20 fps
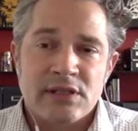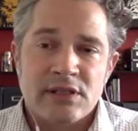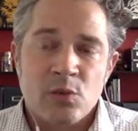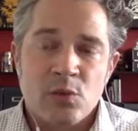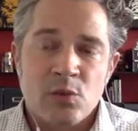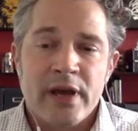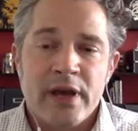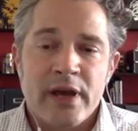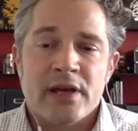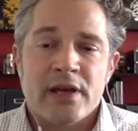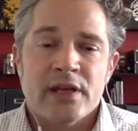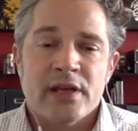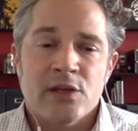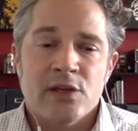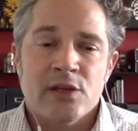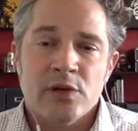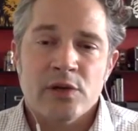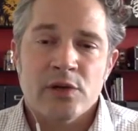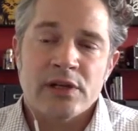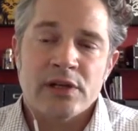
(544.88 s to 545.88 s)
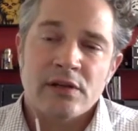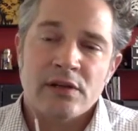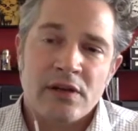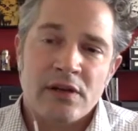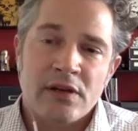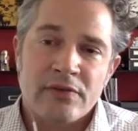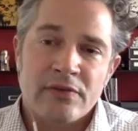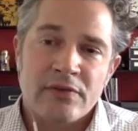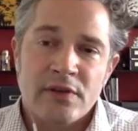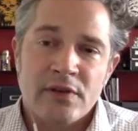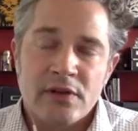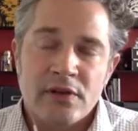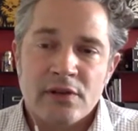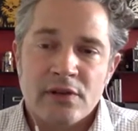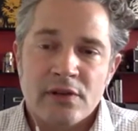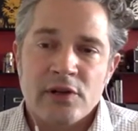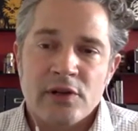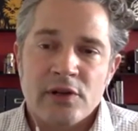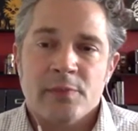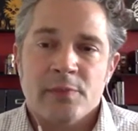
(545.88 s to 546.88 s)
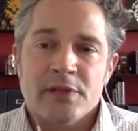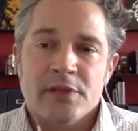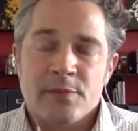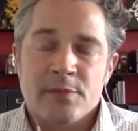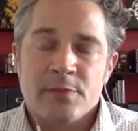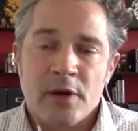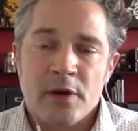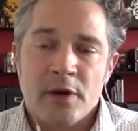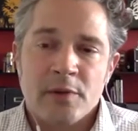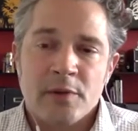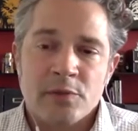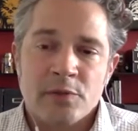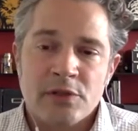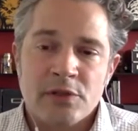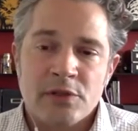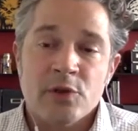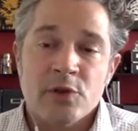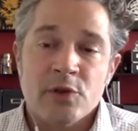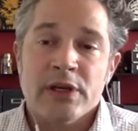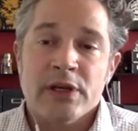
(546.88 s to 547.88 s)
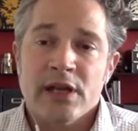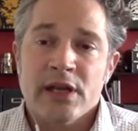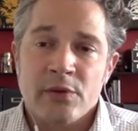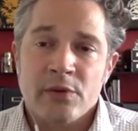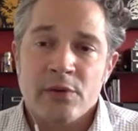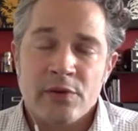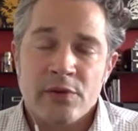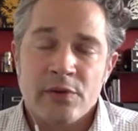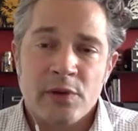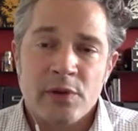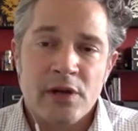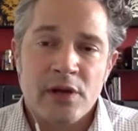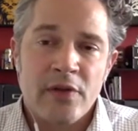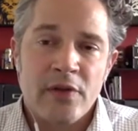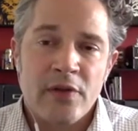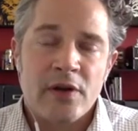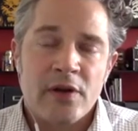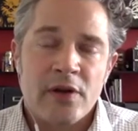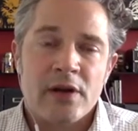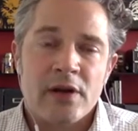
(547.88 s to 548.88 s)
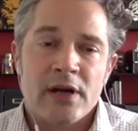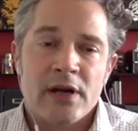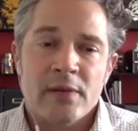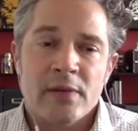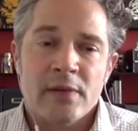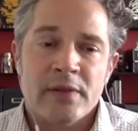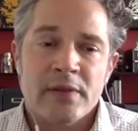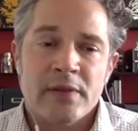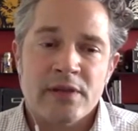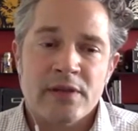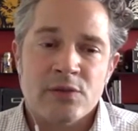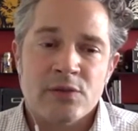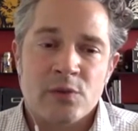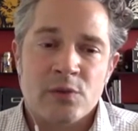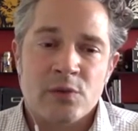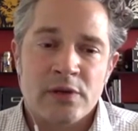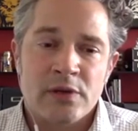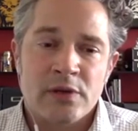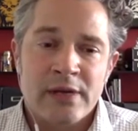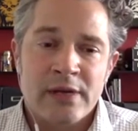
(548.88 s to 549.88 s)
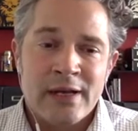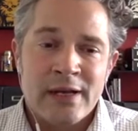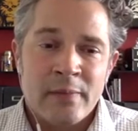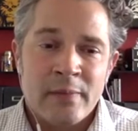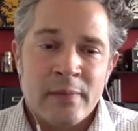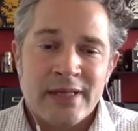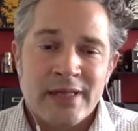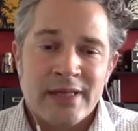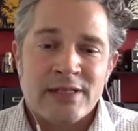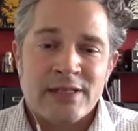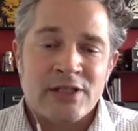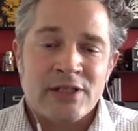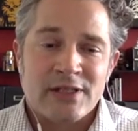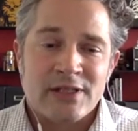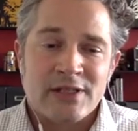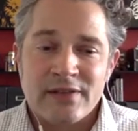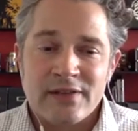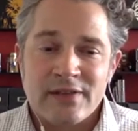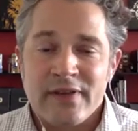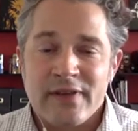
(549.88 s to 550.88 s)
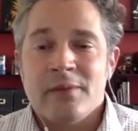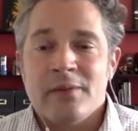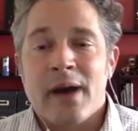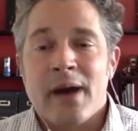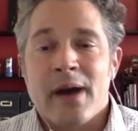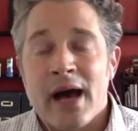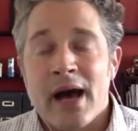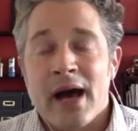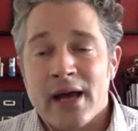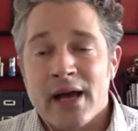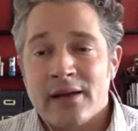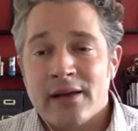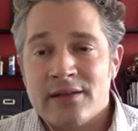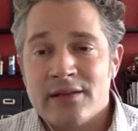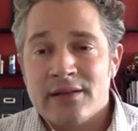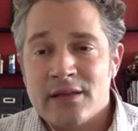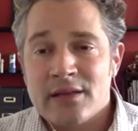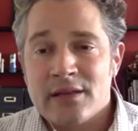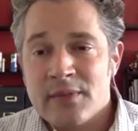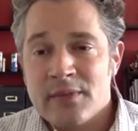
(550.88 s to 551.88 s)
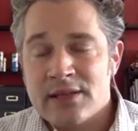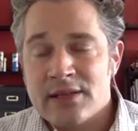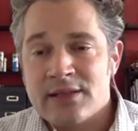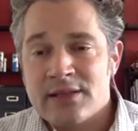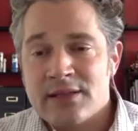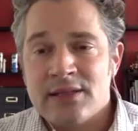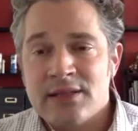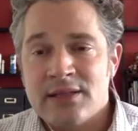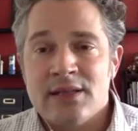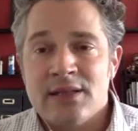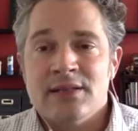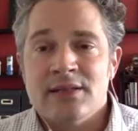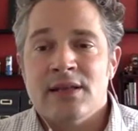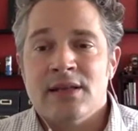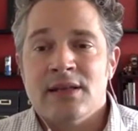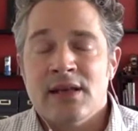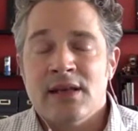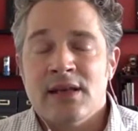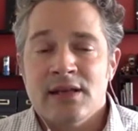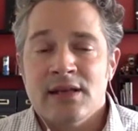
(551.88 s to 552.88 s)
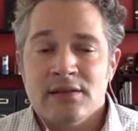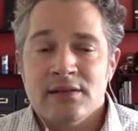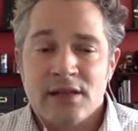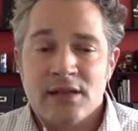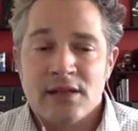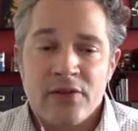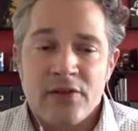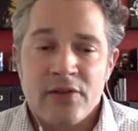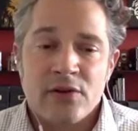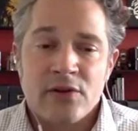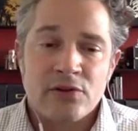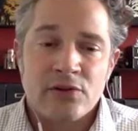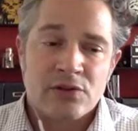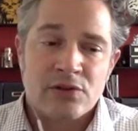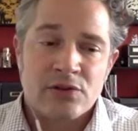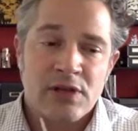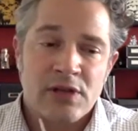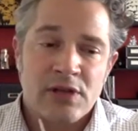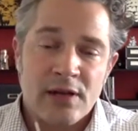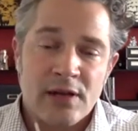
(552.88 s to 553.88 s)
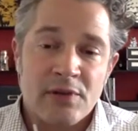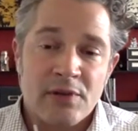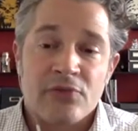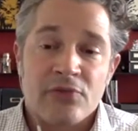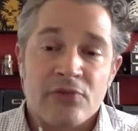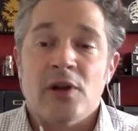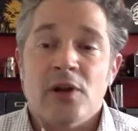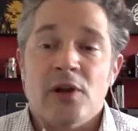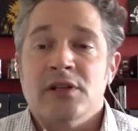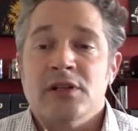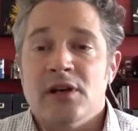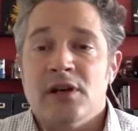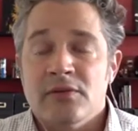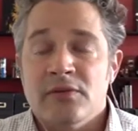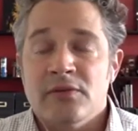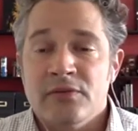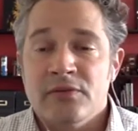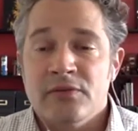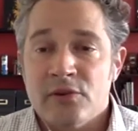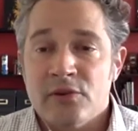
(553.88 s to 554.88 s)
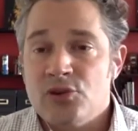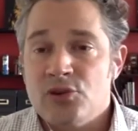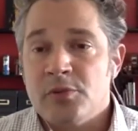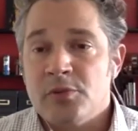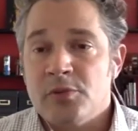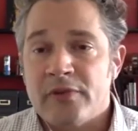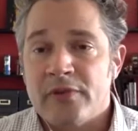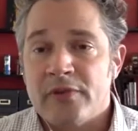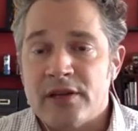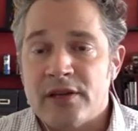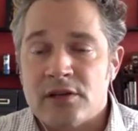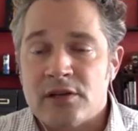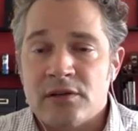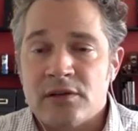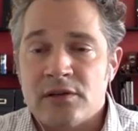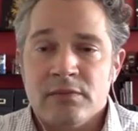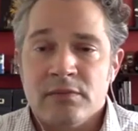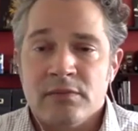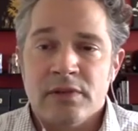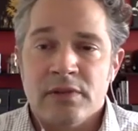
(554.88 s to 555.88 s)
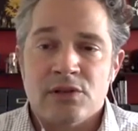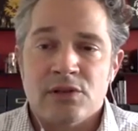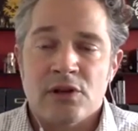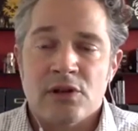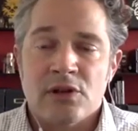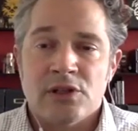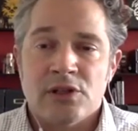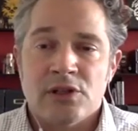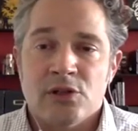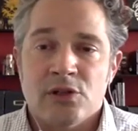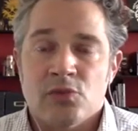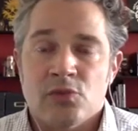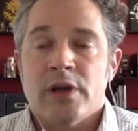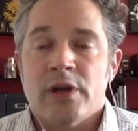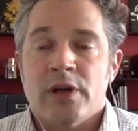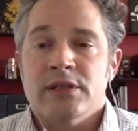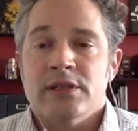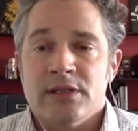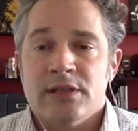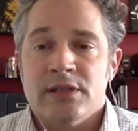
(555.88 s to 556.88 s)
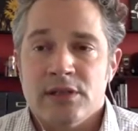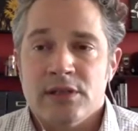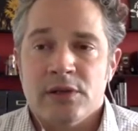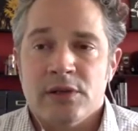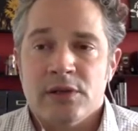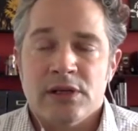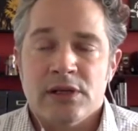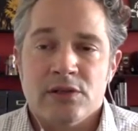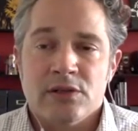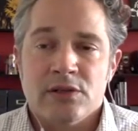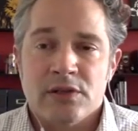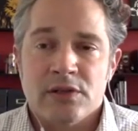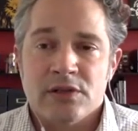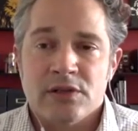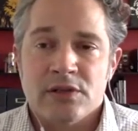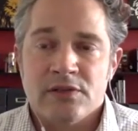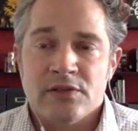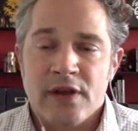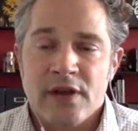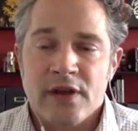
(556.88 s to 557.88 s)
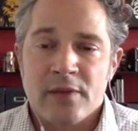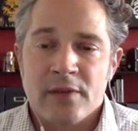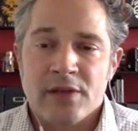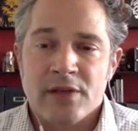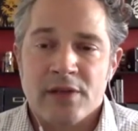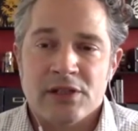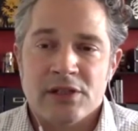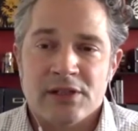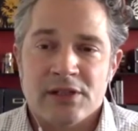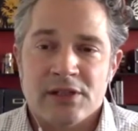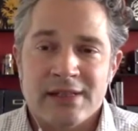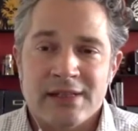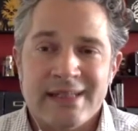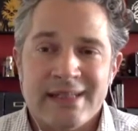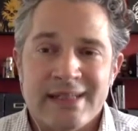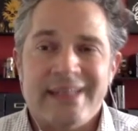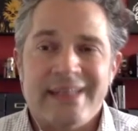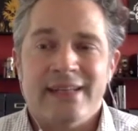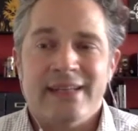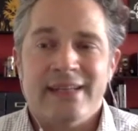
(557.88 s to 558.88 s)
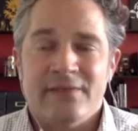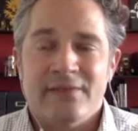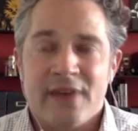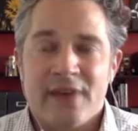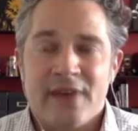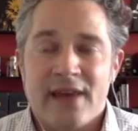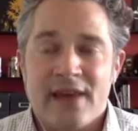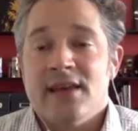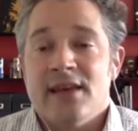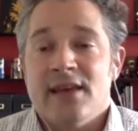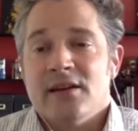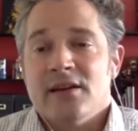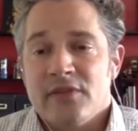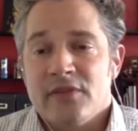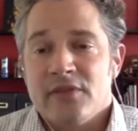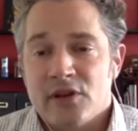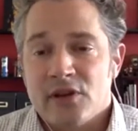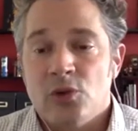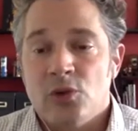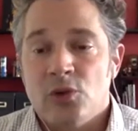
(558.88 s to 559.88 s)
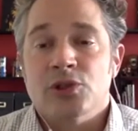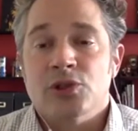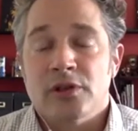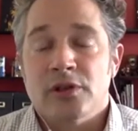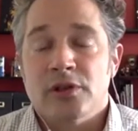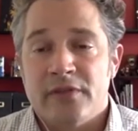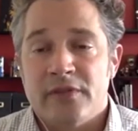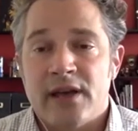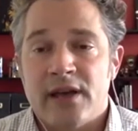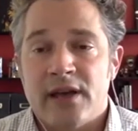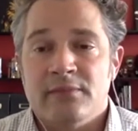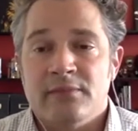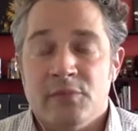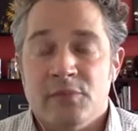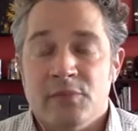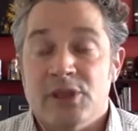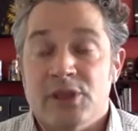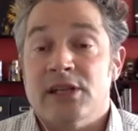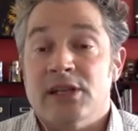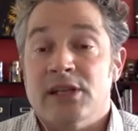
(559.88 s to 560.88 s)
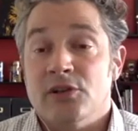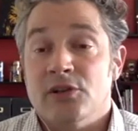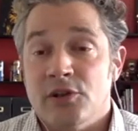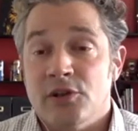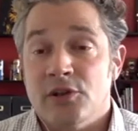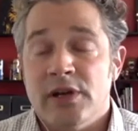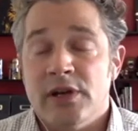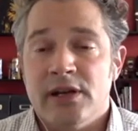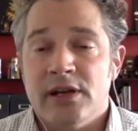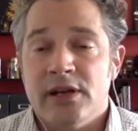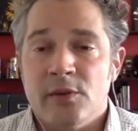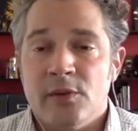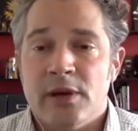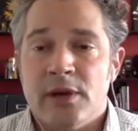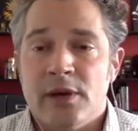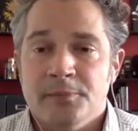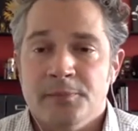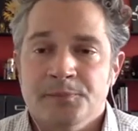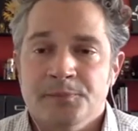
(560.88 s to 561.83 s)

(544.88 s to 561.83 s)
the way a unit of the Eureka Police Department was communicating with one another. And these were messages conveyed by, in some instances, and in others, in front of their supervisor, the sergeant who runs this unit. So this is very much indicative, I think, of the culture of that particular unit anyway.